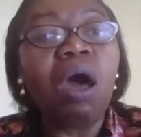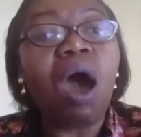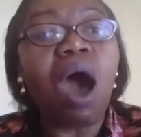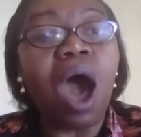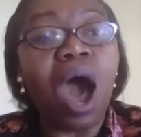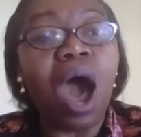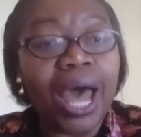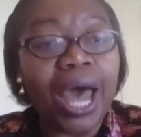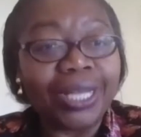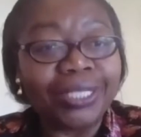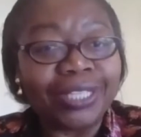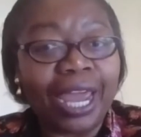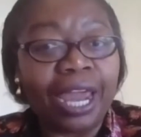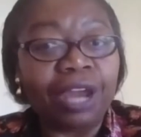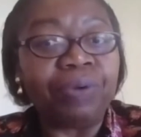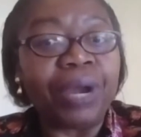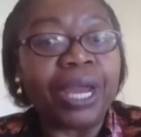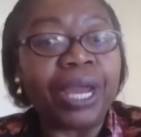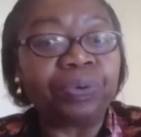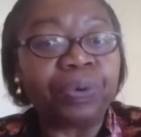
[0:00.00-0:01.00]
our
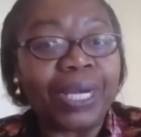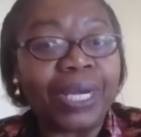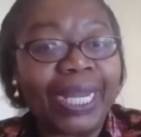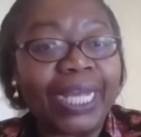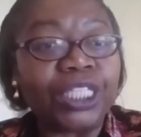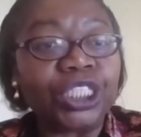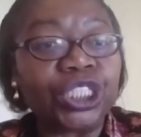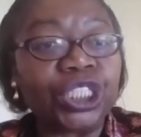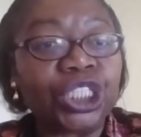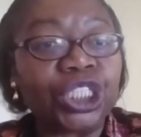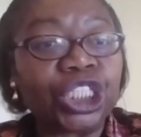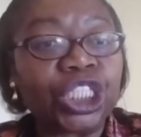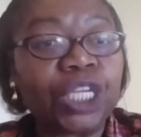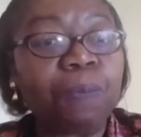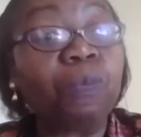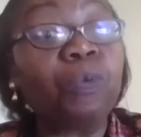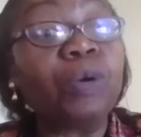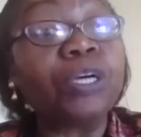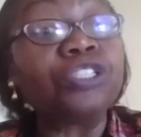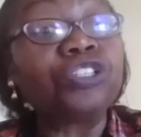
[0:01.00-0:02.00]
direct
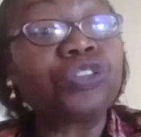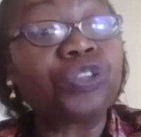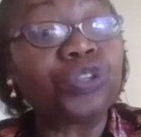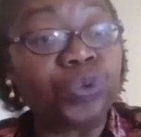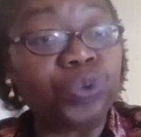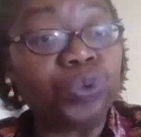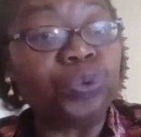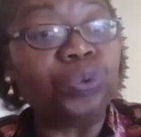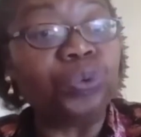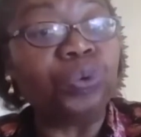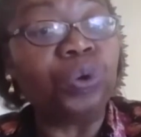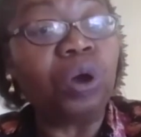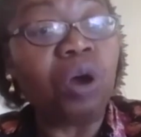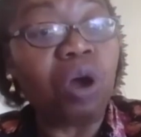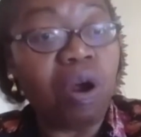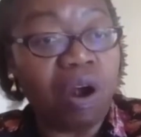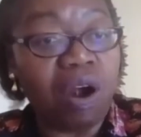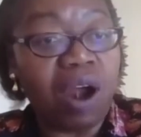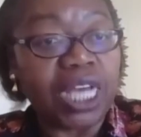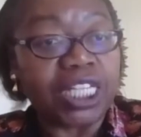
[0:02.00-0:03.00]
relationship was through
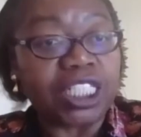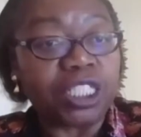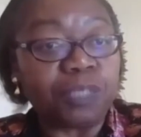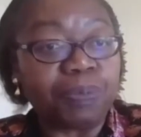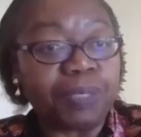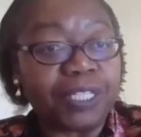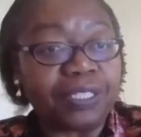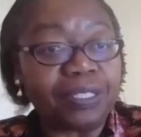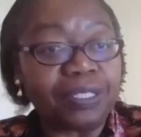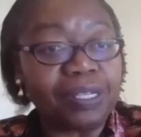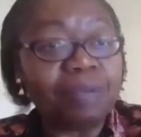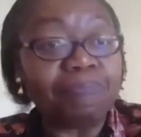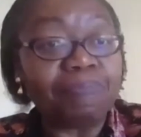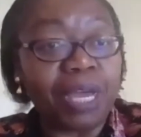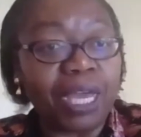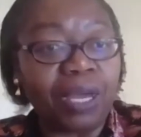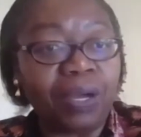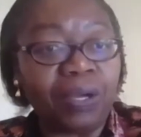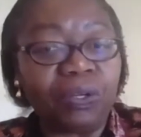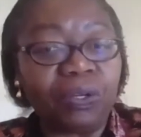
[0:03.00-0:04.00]
her husband,
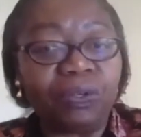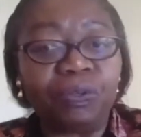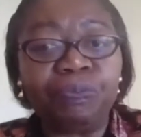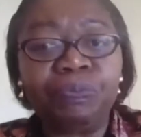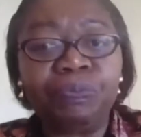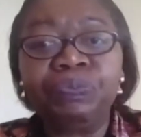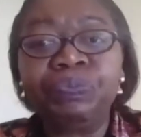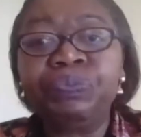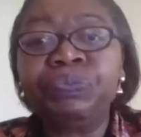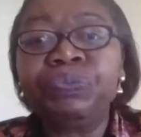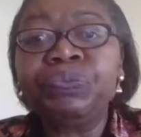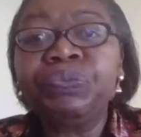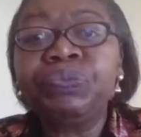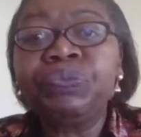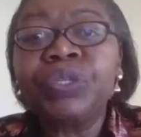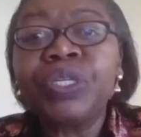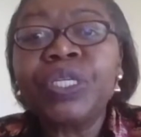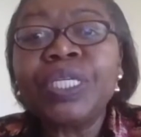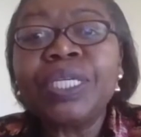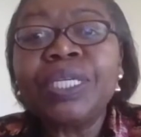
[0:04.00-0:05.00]
my uncle.
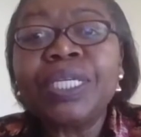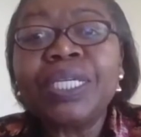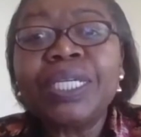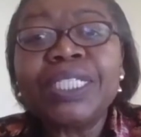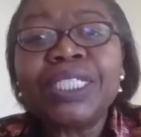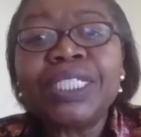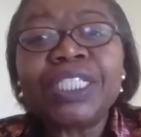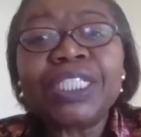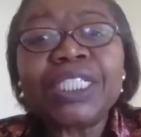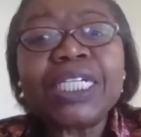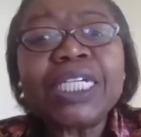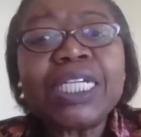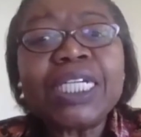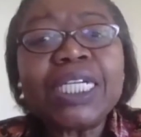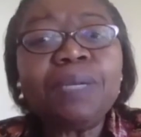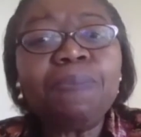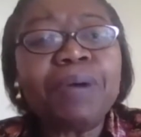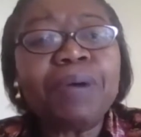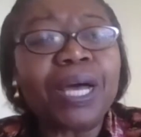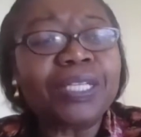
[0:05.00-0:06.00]

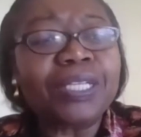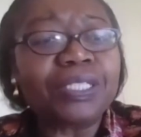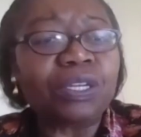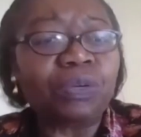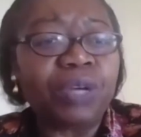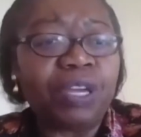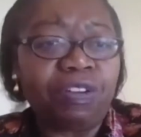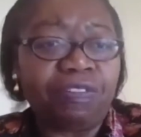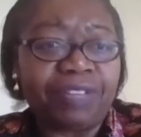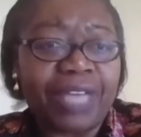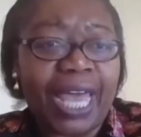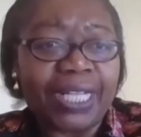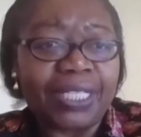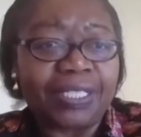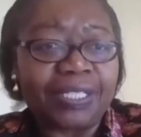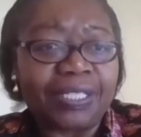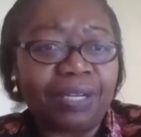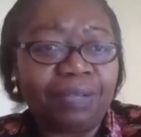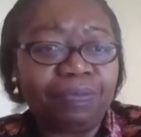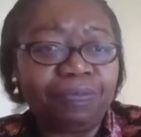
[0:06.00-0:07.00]
She passed away of
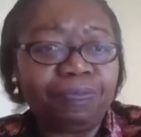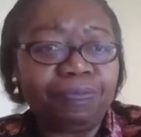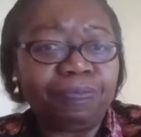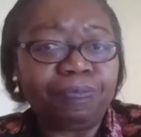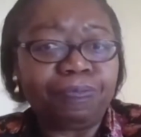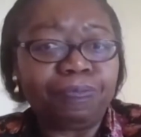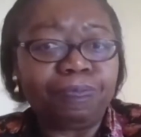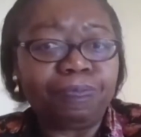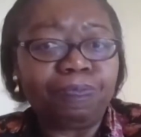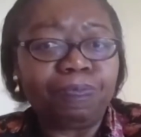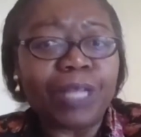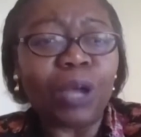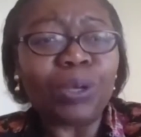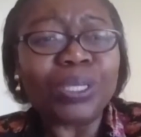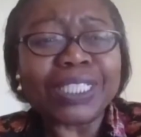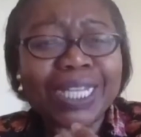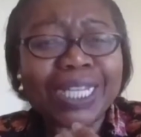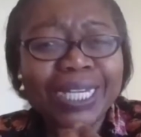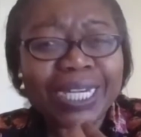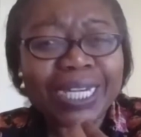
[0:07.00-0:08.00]
cancer. That
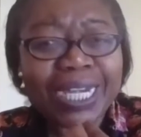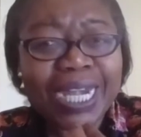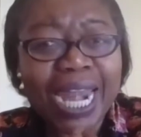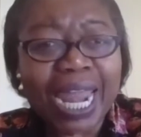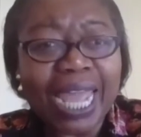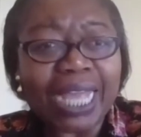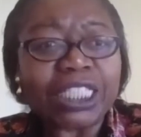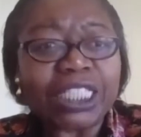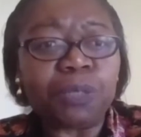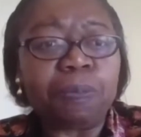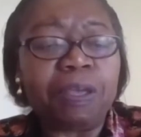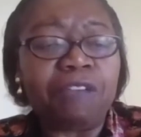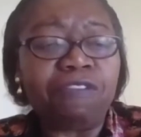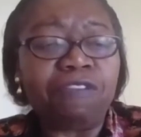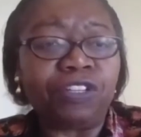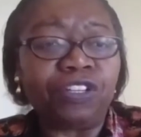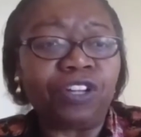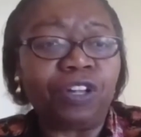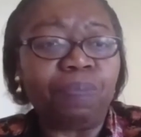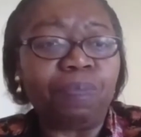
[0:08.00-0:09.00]
was the next
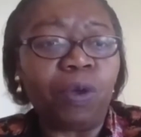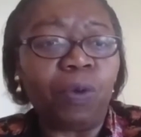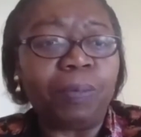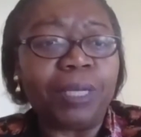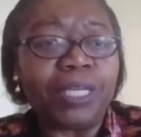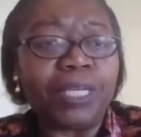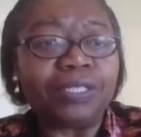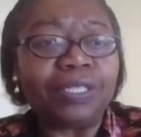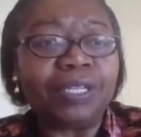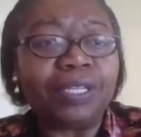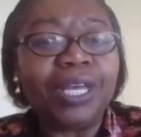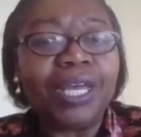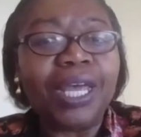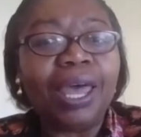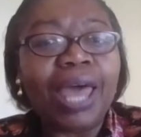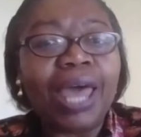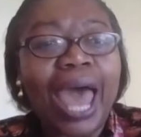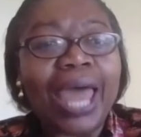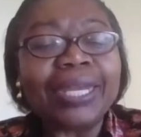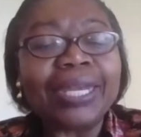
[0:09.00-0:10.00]
pivotal moment.
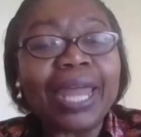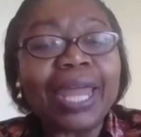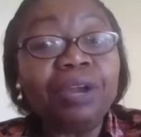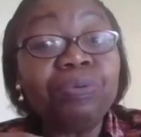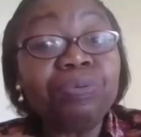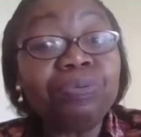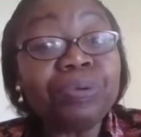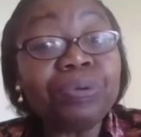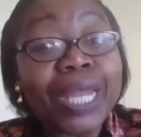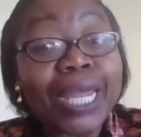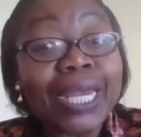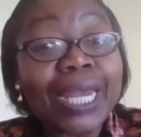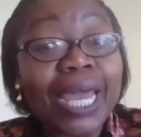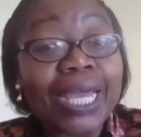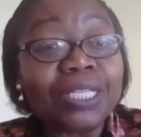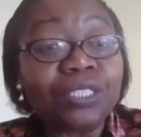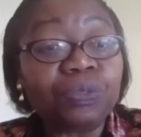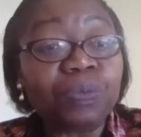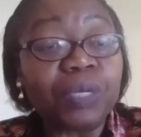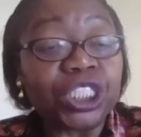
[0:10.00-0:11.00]
And I
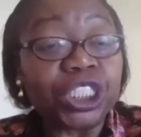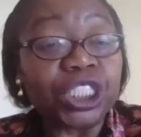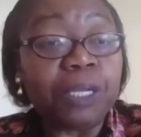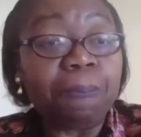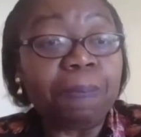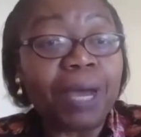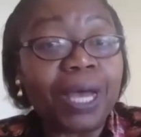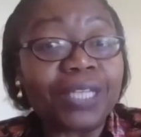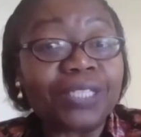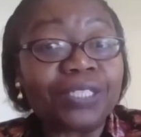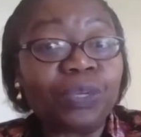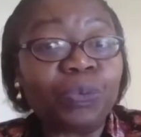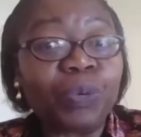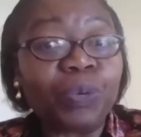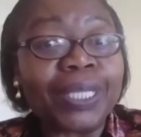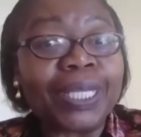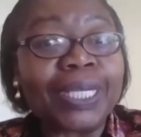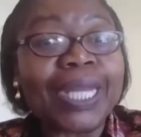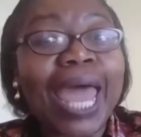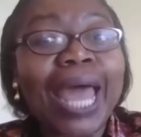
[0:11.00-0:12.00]
realized when she passed
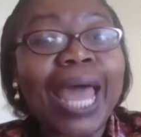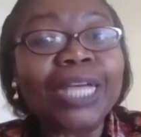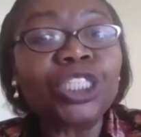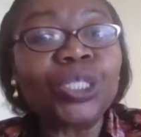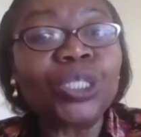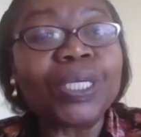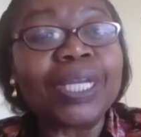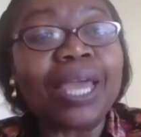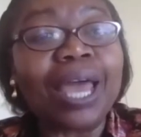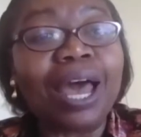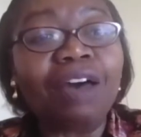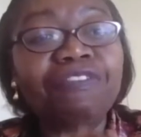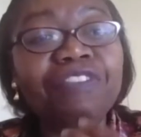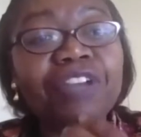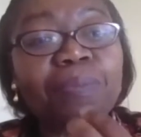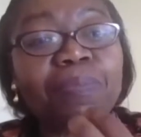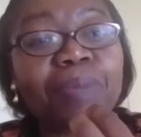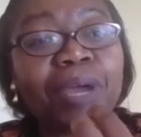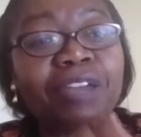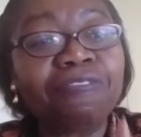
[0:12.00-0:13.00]
away that actually,
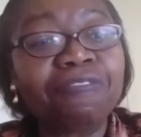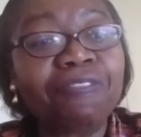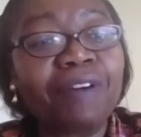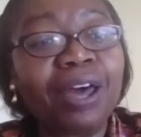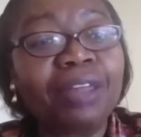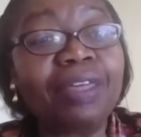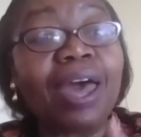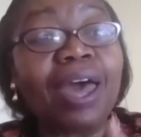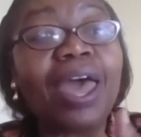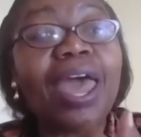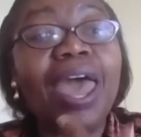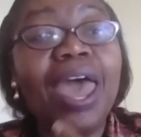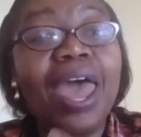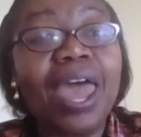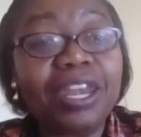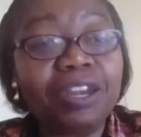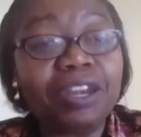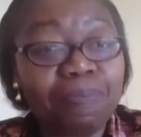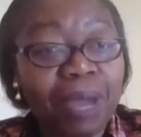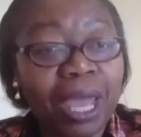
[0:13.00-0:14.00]
after my father
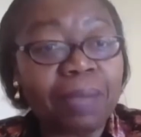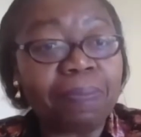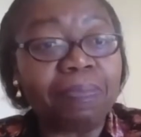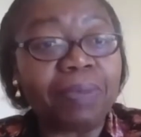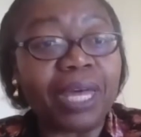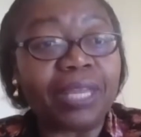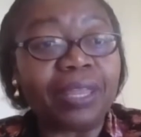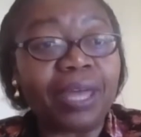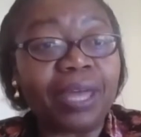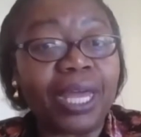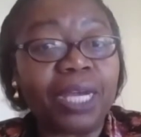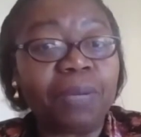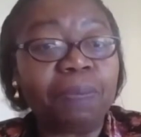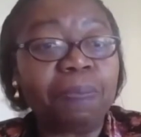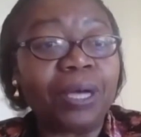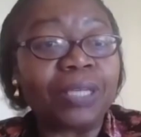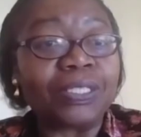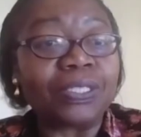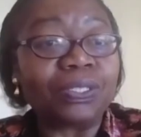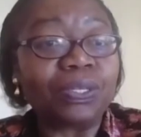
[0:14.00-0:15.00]
and my mother had
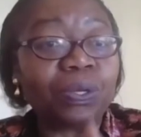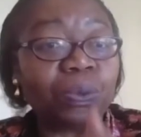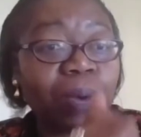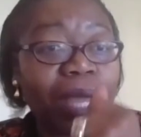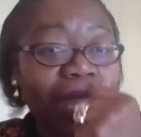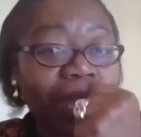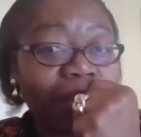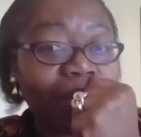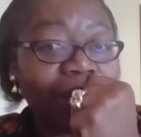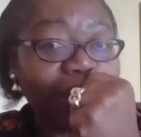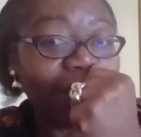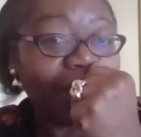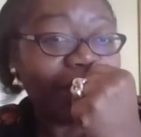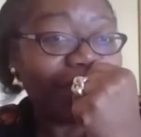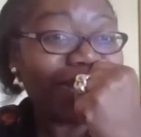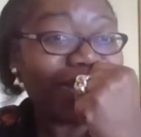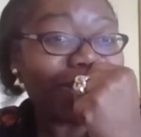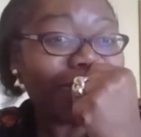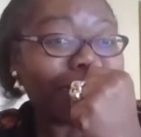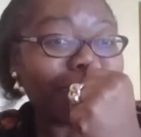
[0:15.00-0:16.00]
passed away,
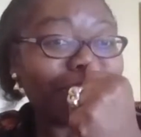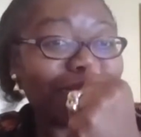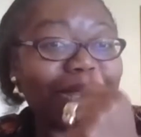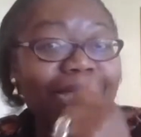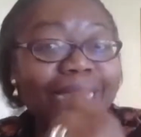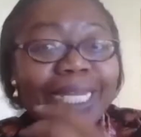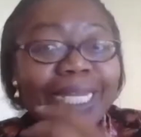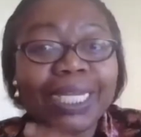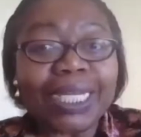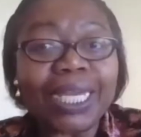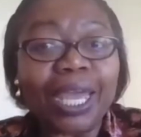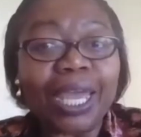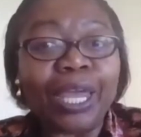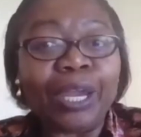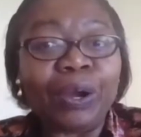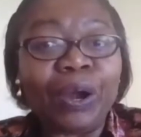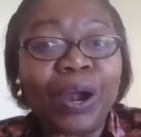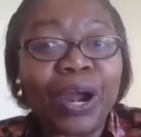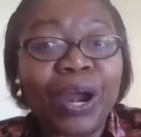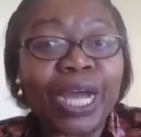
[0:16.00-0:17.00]
this lady
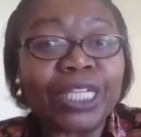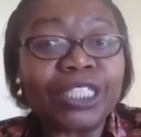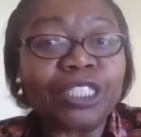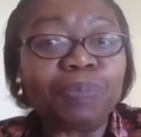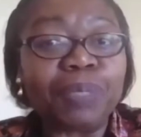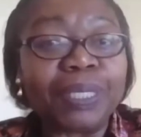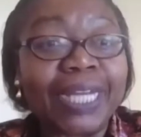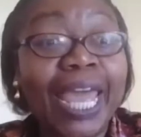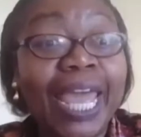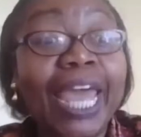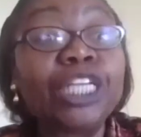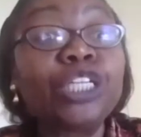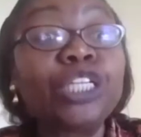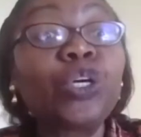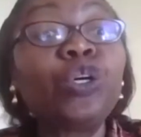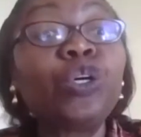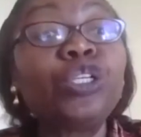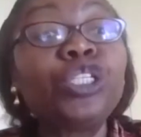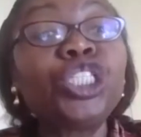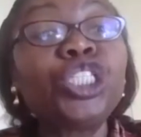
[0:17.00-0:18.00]
and her husband had
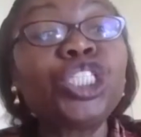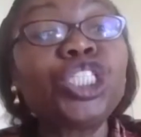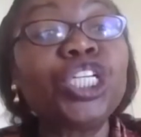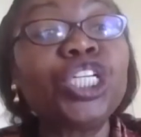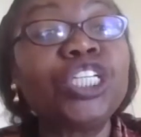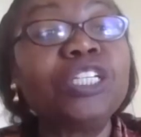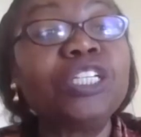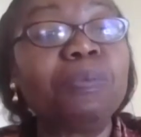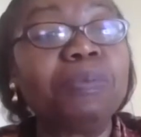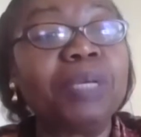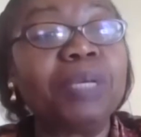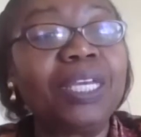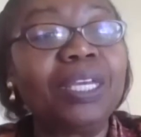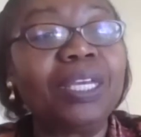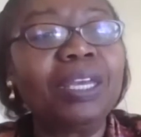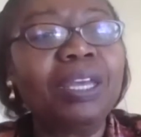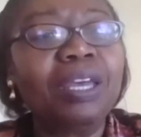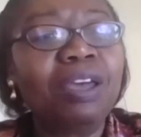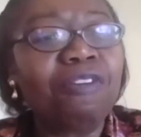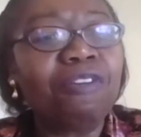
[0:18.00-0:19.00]
cushioned
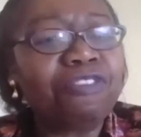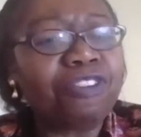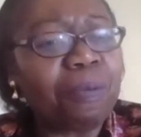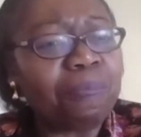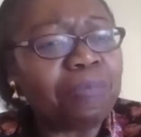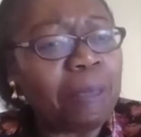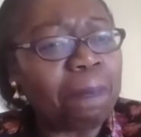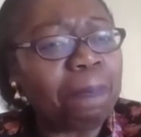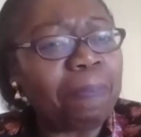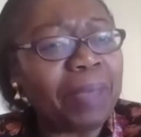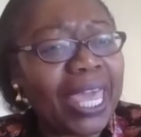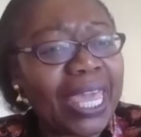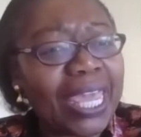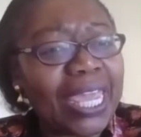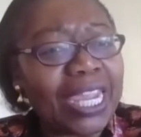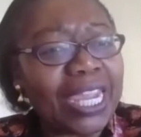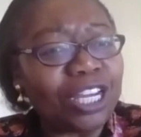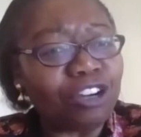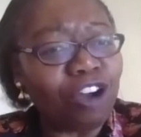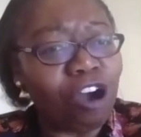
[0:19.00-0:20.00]
me from the
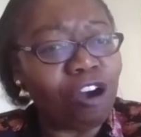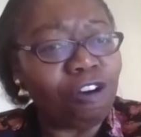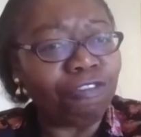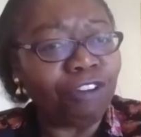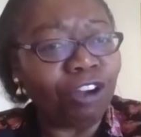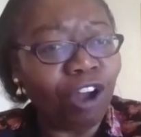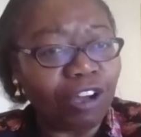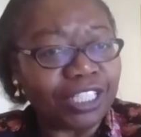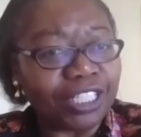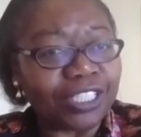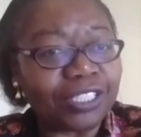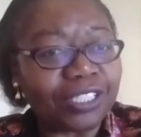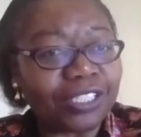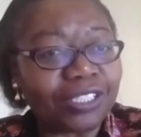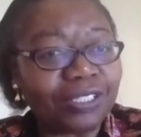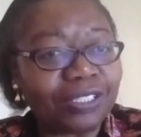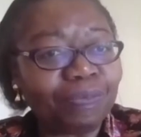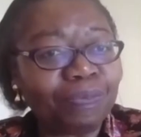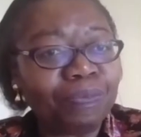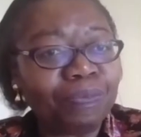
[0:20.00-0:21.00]
pain of loss.